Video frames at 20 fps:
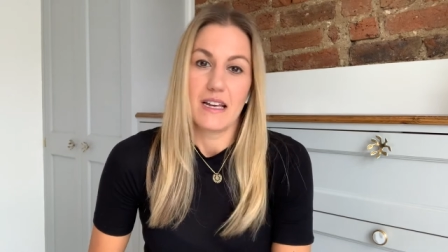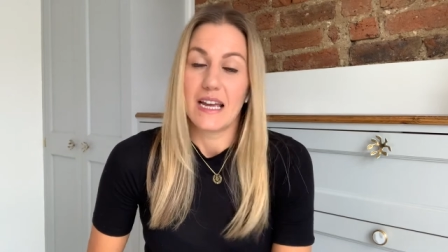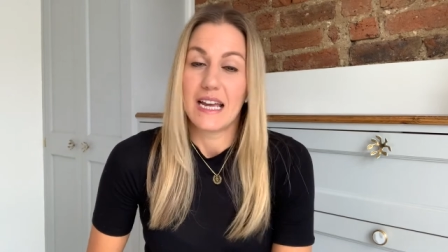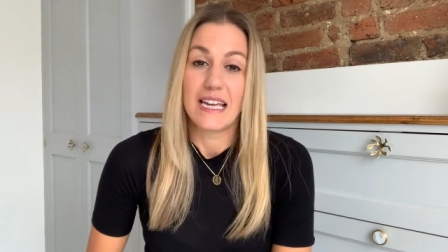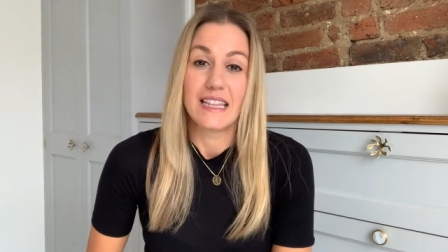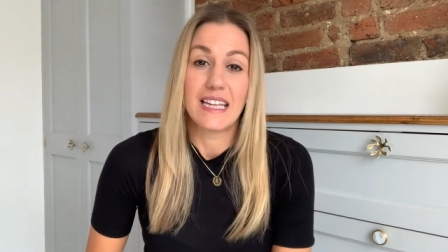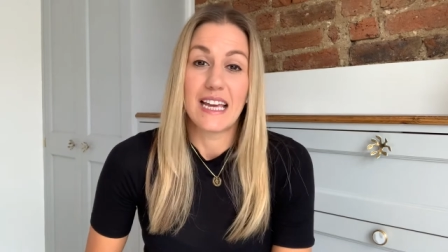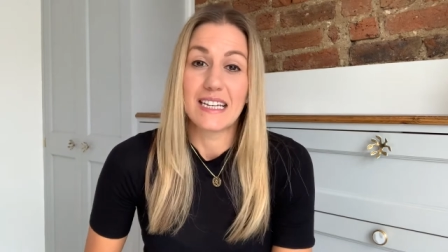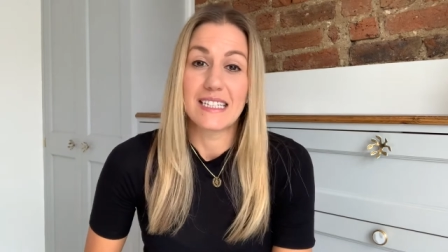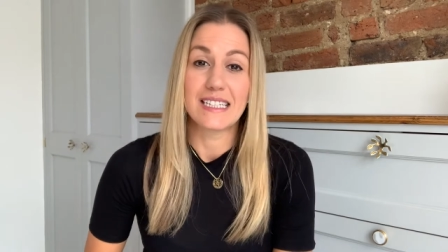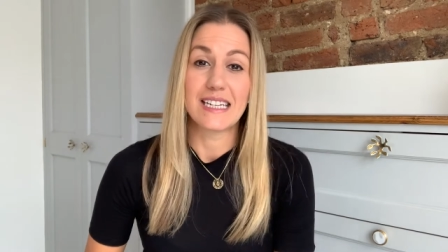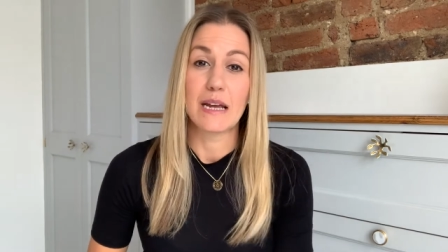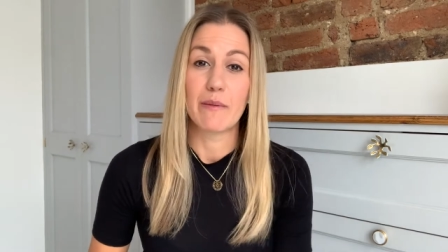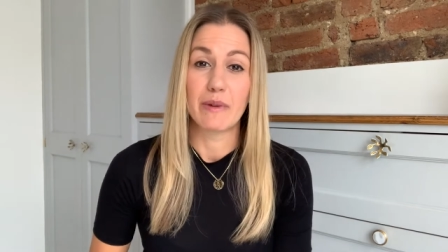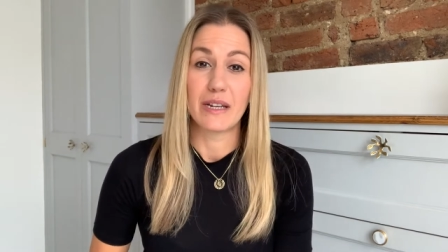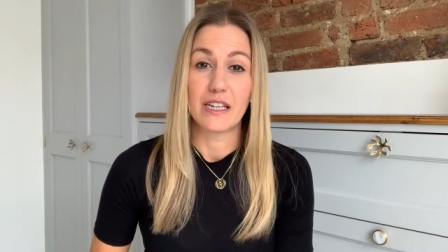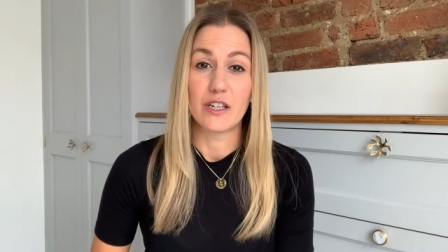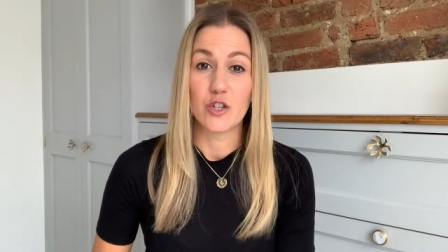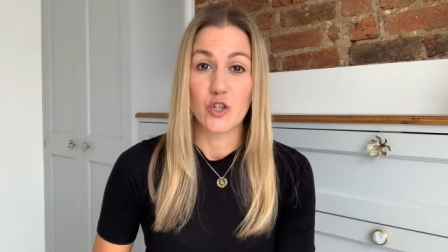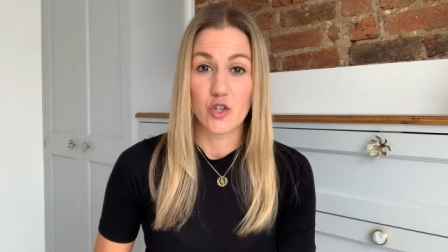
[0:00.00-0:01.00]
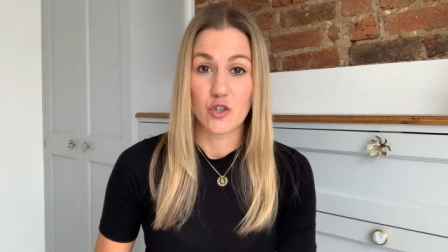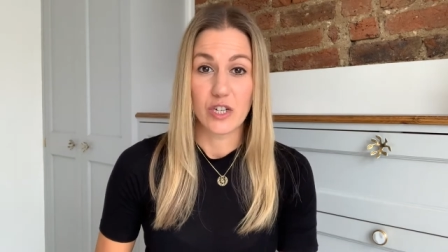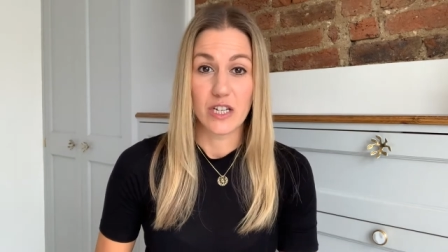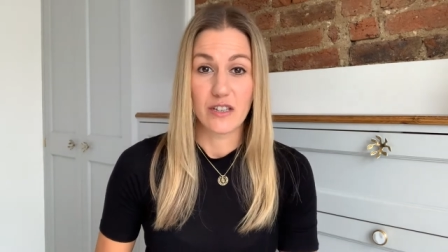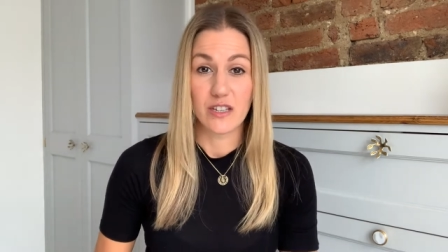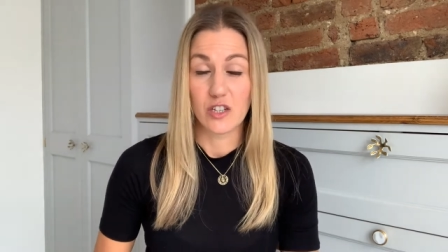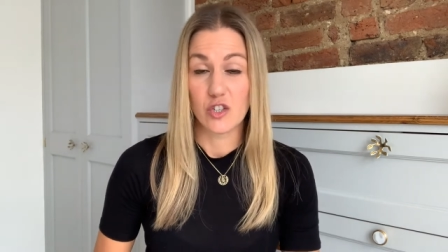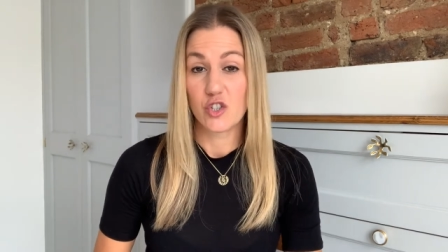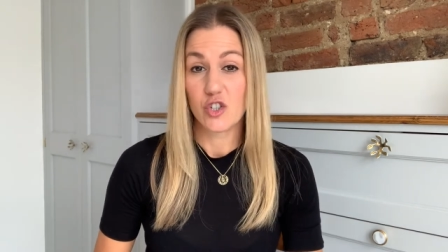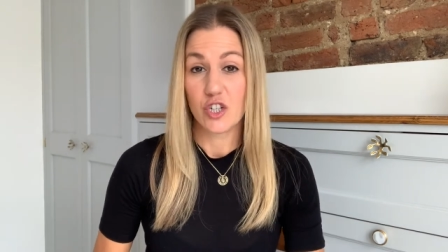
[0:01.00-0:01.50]
in the entertainment industry,
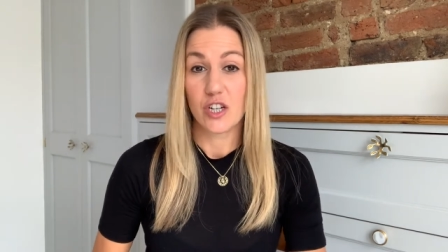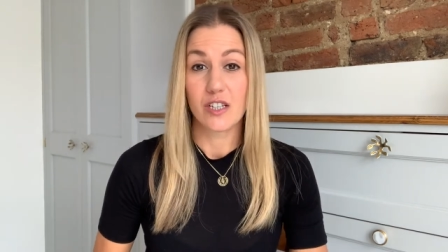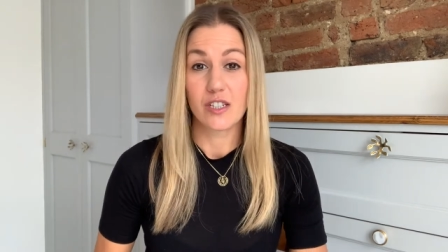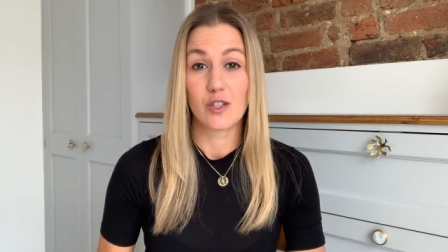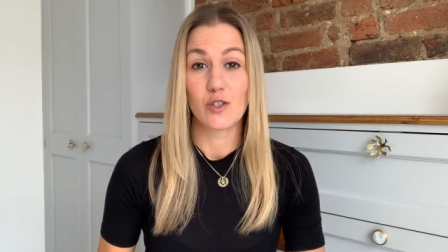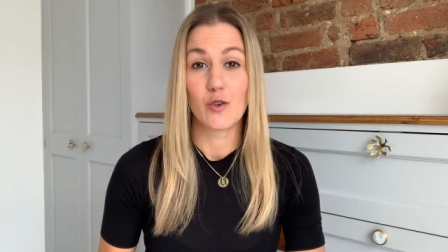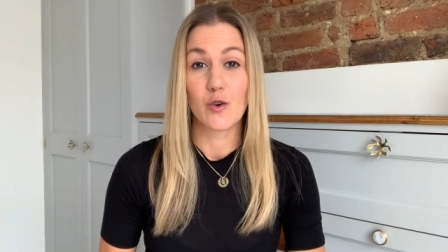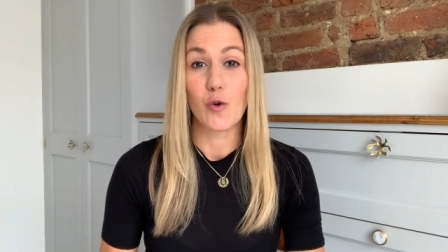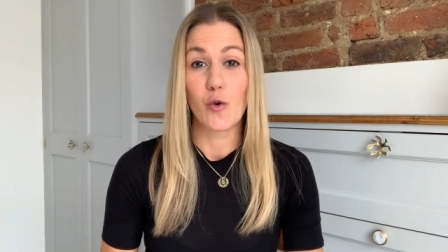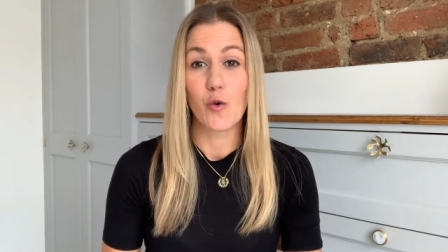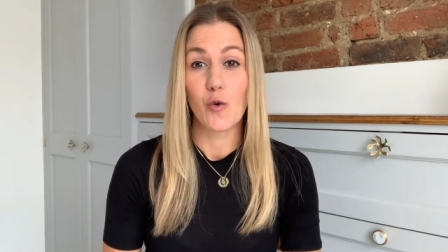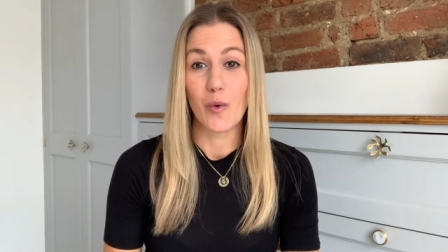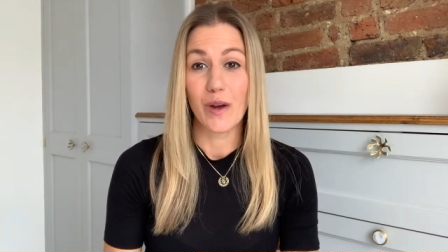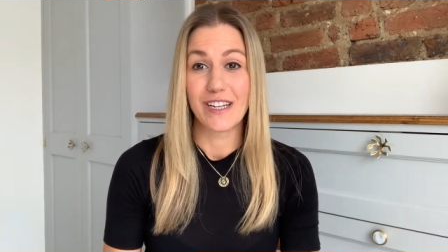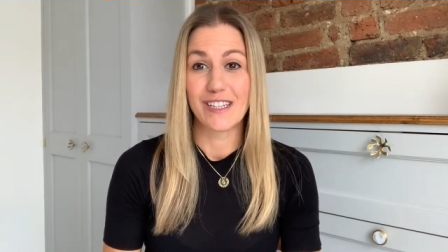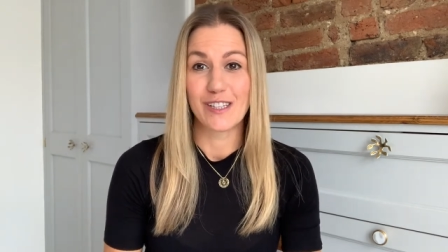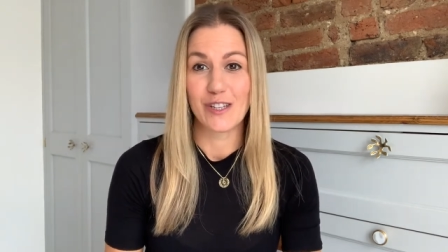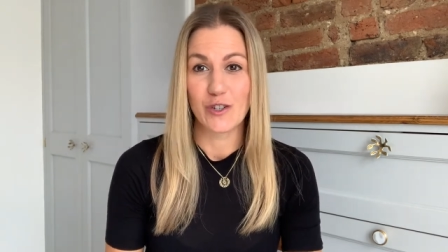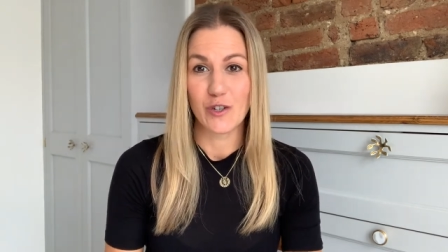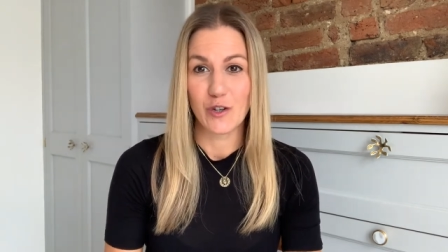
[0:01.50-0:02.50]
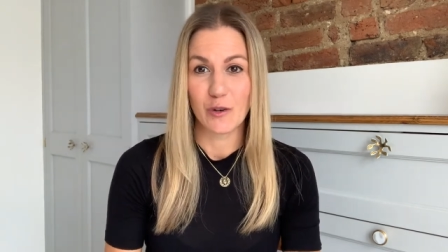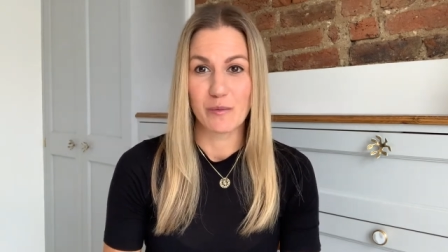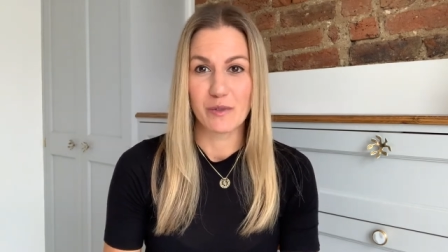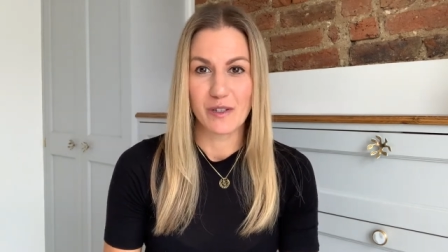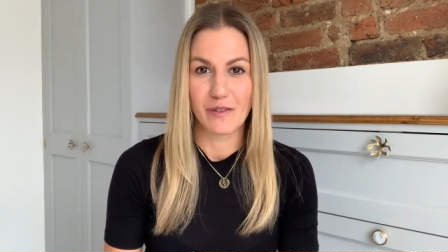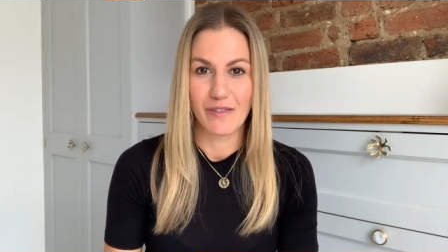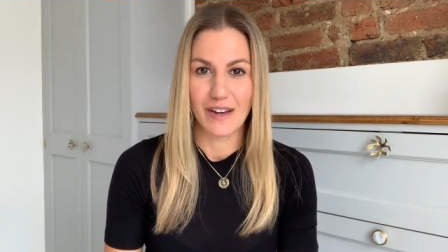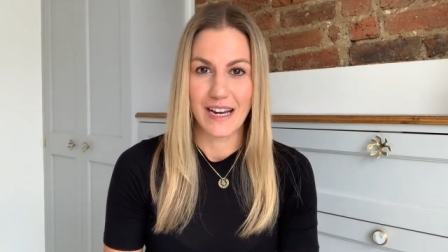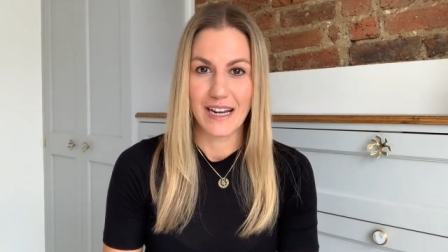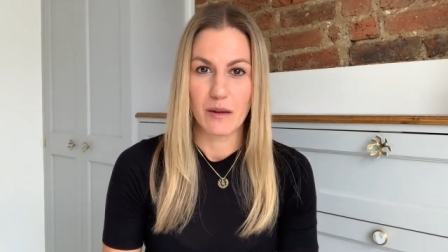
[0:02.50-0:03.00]
there's just not always the jobs
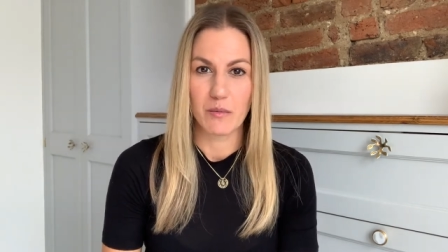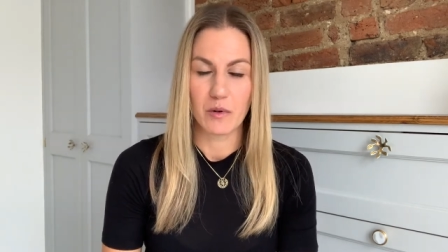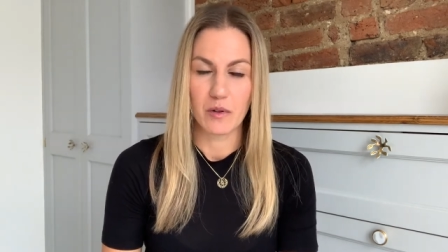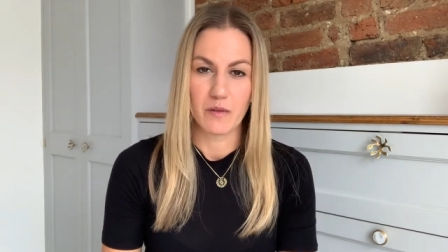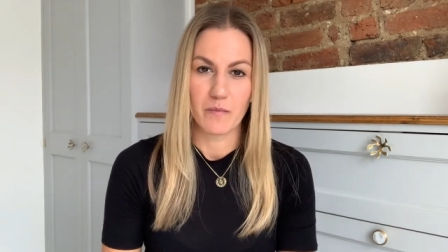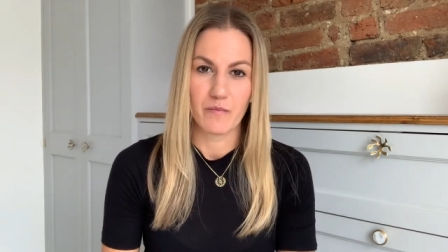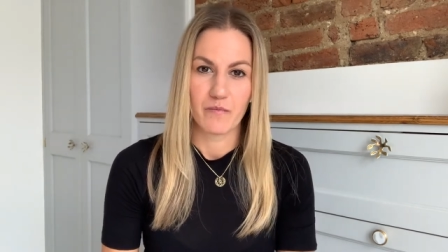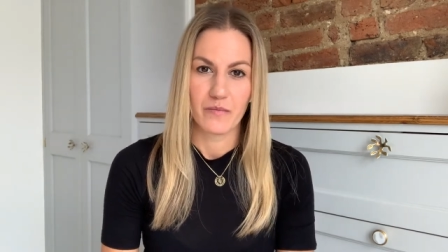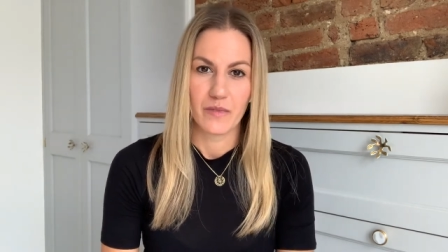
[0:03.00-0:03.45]
available.